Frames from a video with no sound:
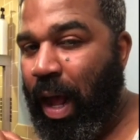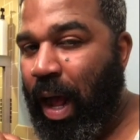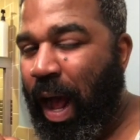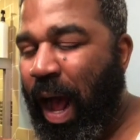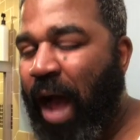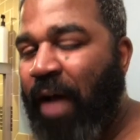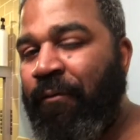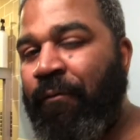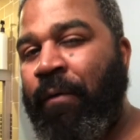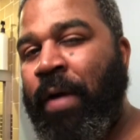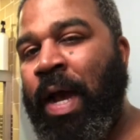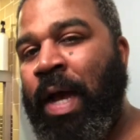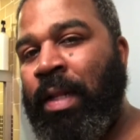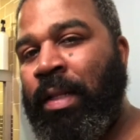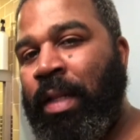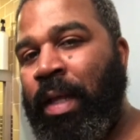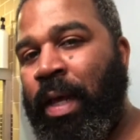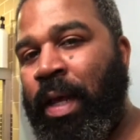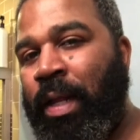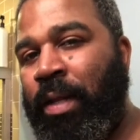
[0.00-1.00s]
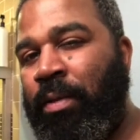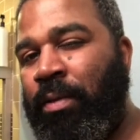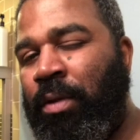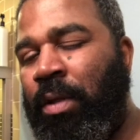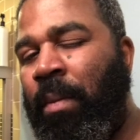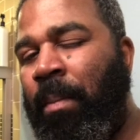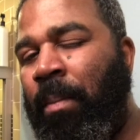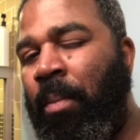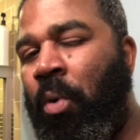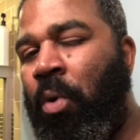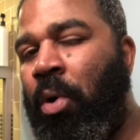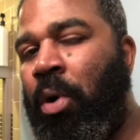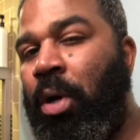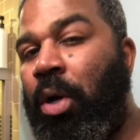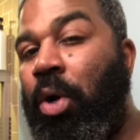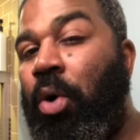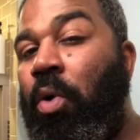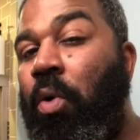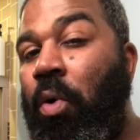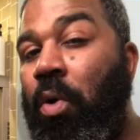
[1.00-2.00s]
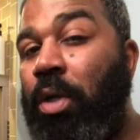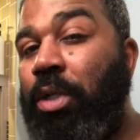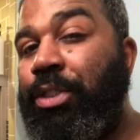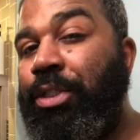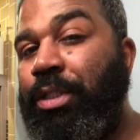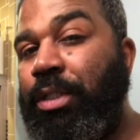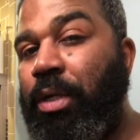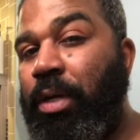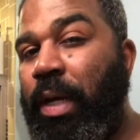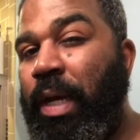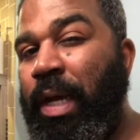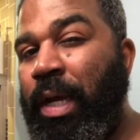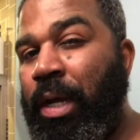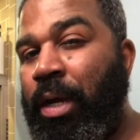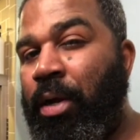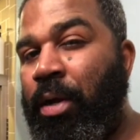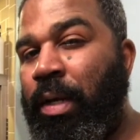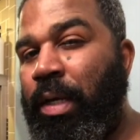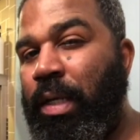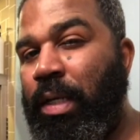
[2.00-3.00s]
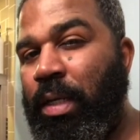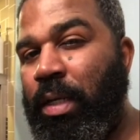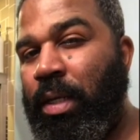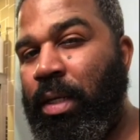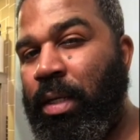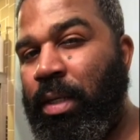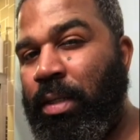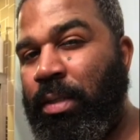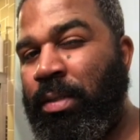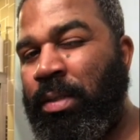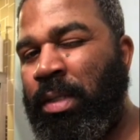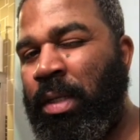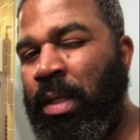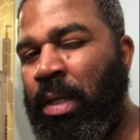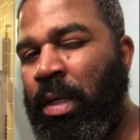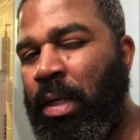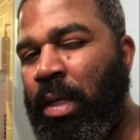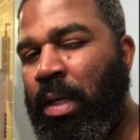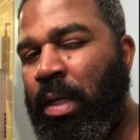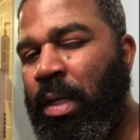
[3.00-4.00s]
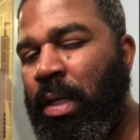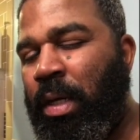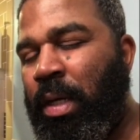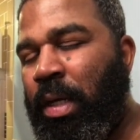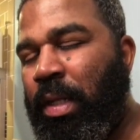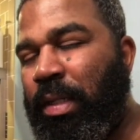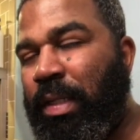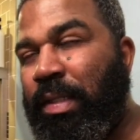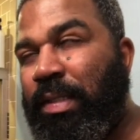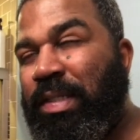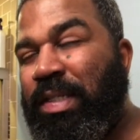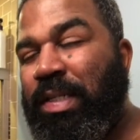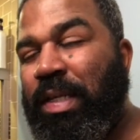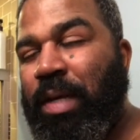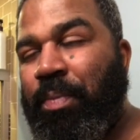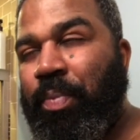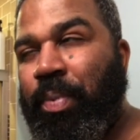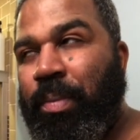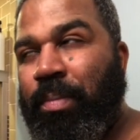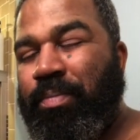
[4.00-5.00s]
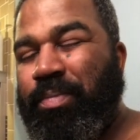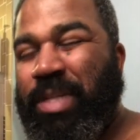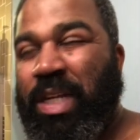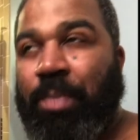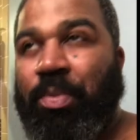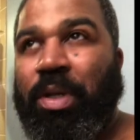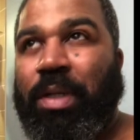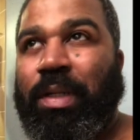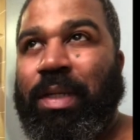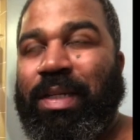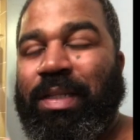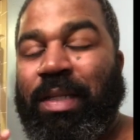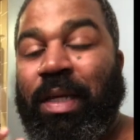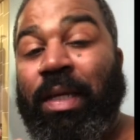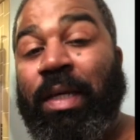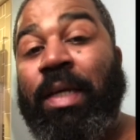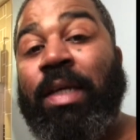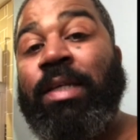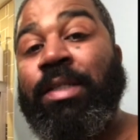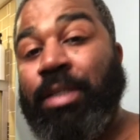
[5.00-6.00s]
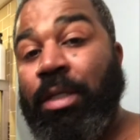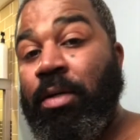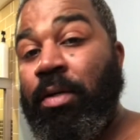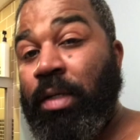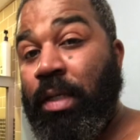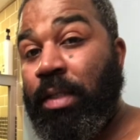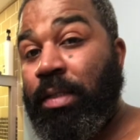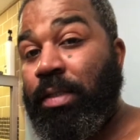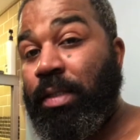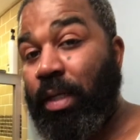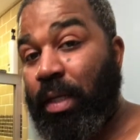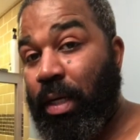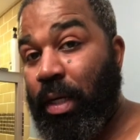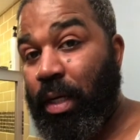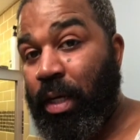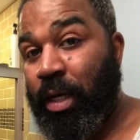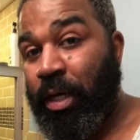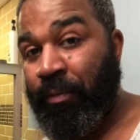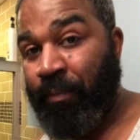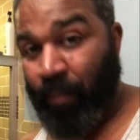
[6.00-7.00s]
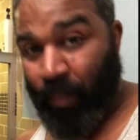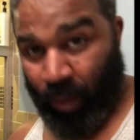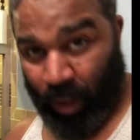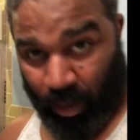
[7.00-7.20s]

I find that the more coarse your hair is, typically the easier it is to cut.